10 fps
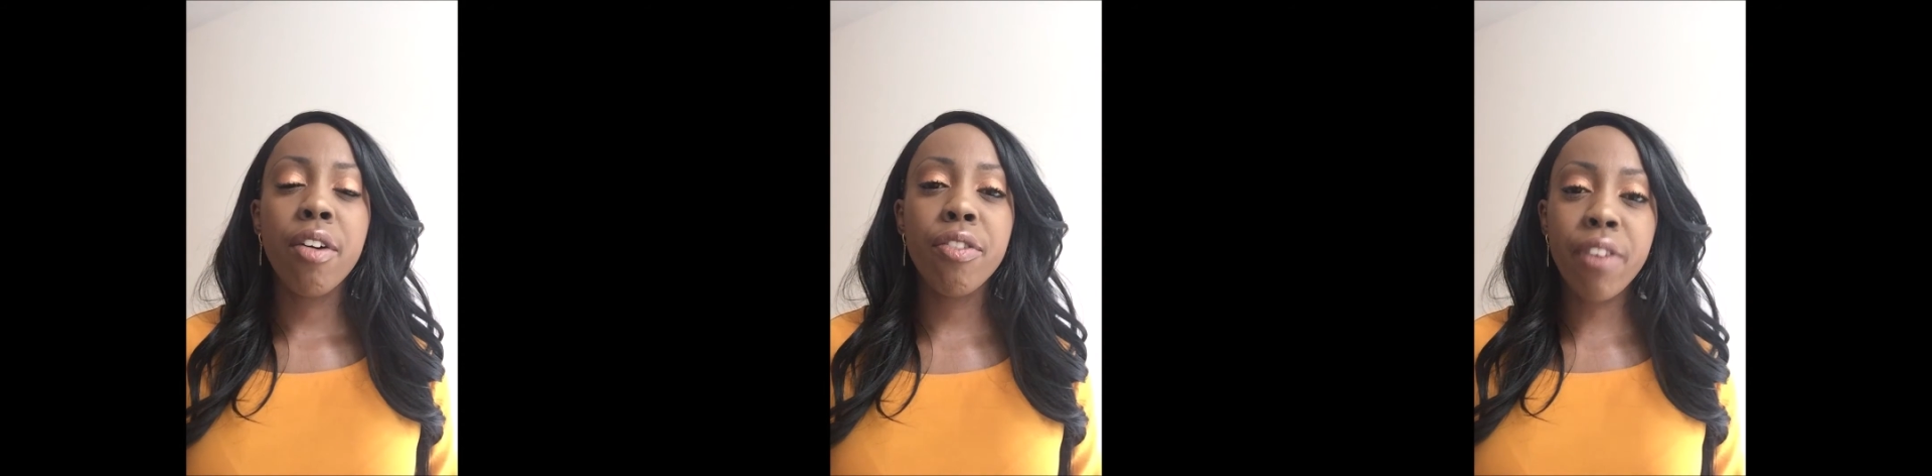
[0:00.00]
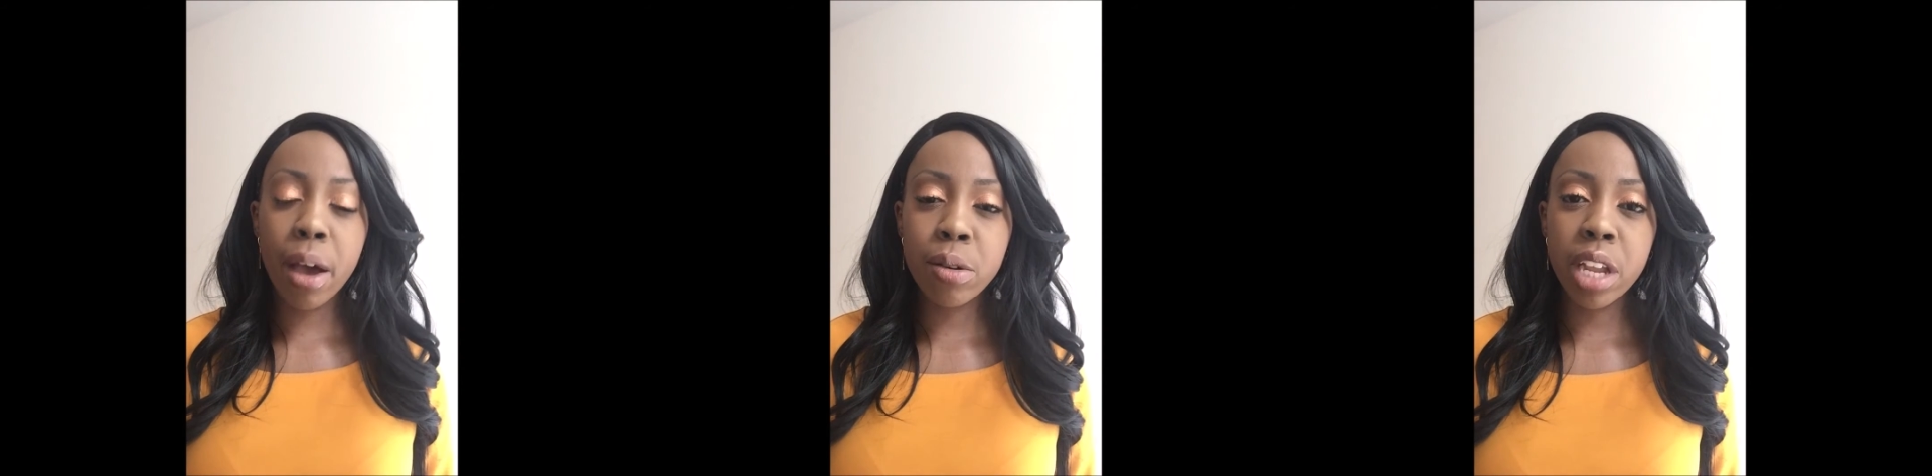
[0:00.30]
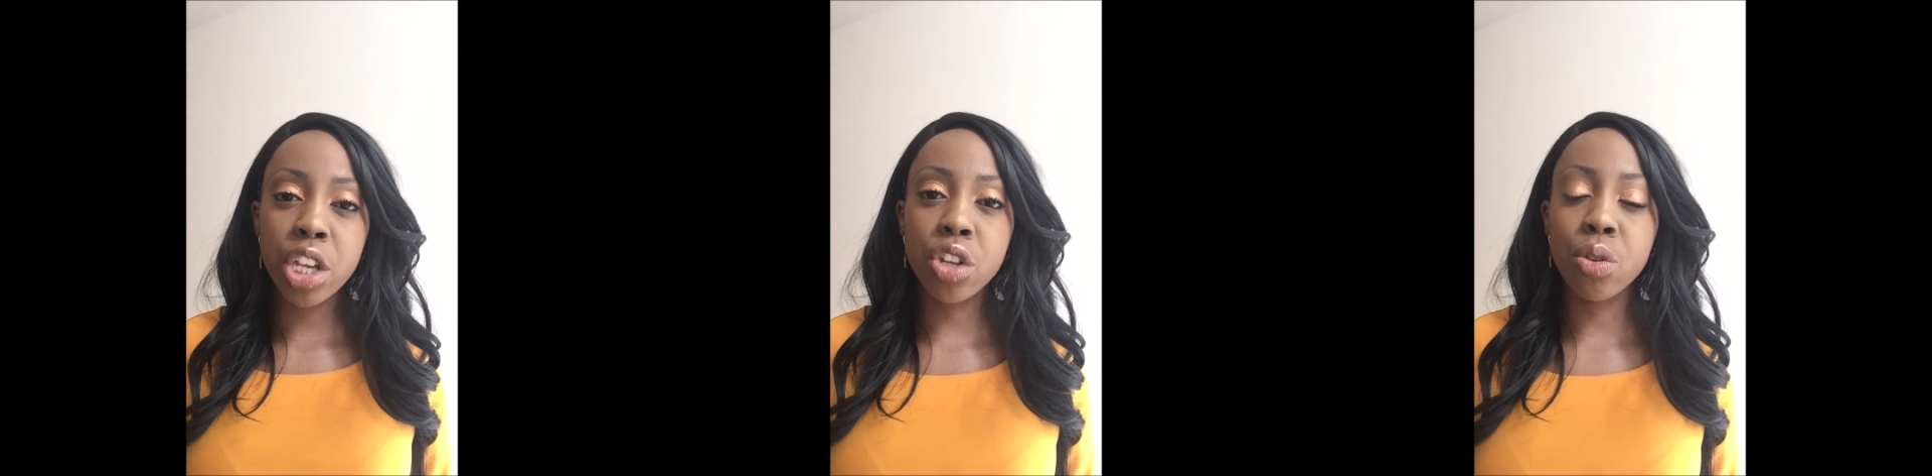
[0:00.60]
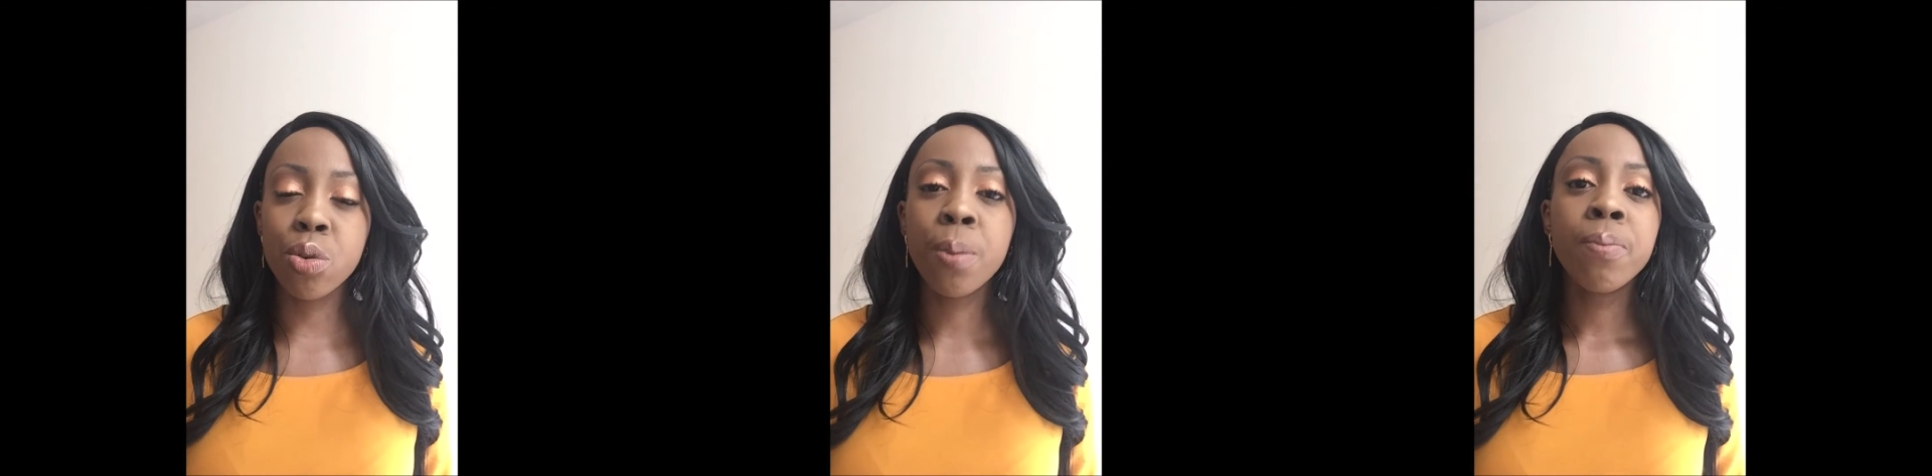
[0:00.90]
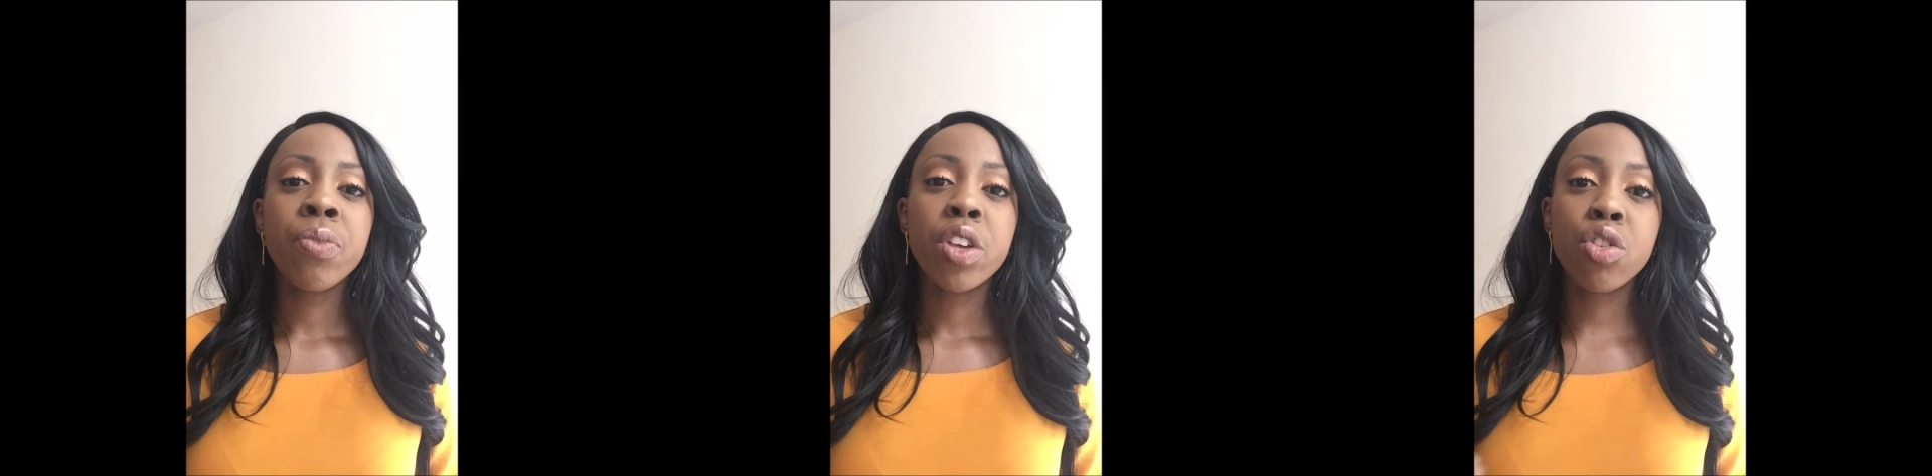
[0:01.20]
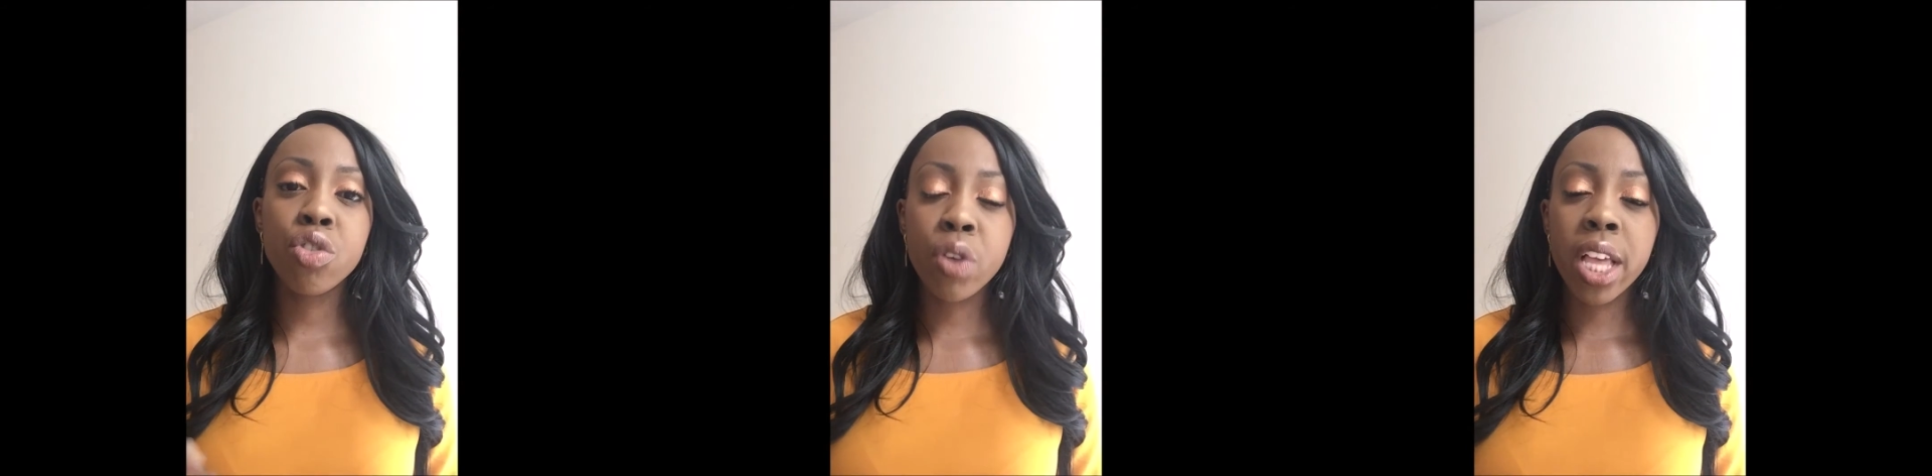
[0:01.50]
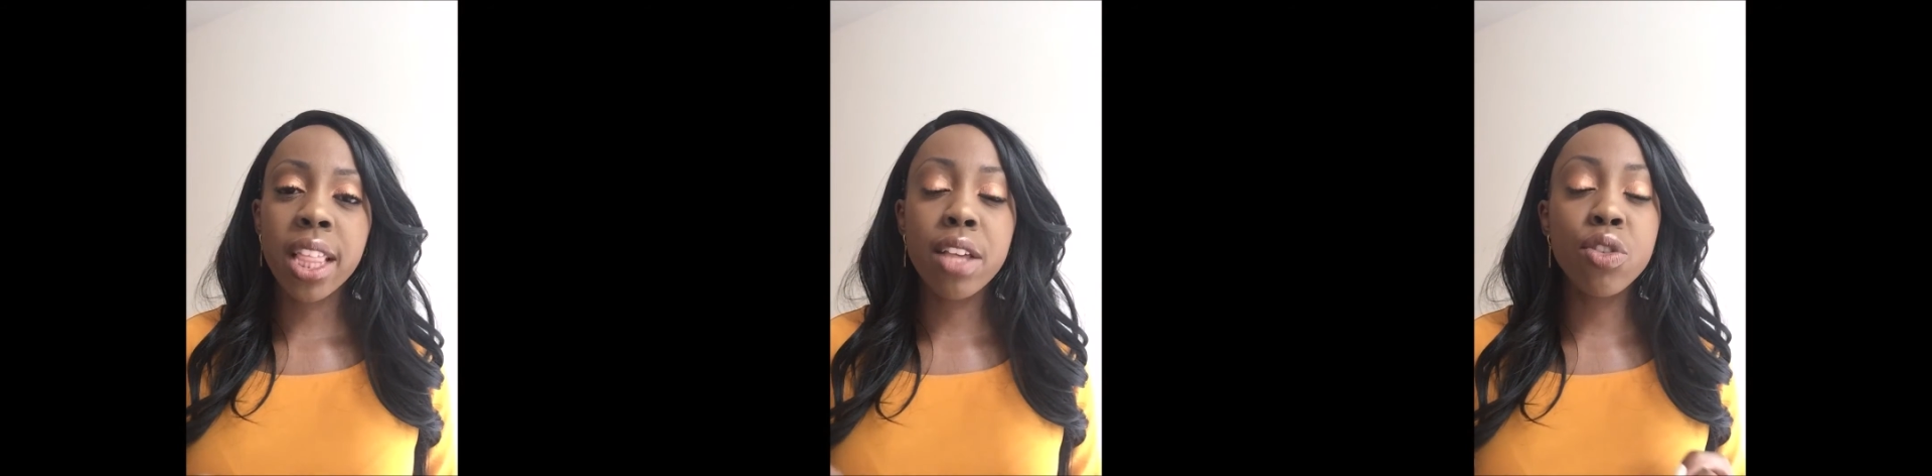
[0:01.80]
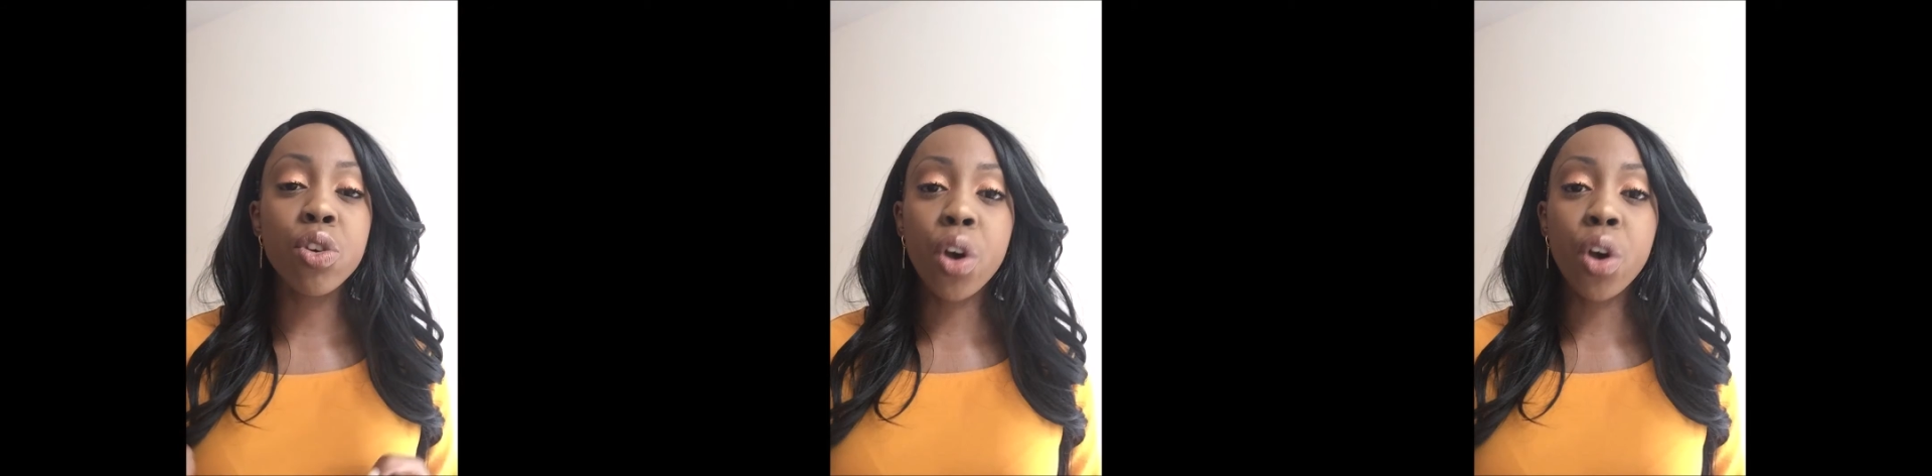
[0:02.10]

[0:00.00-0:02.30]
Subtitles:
foundational strength as you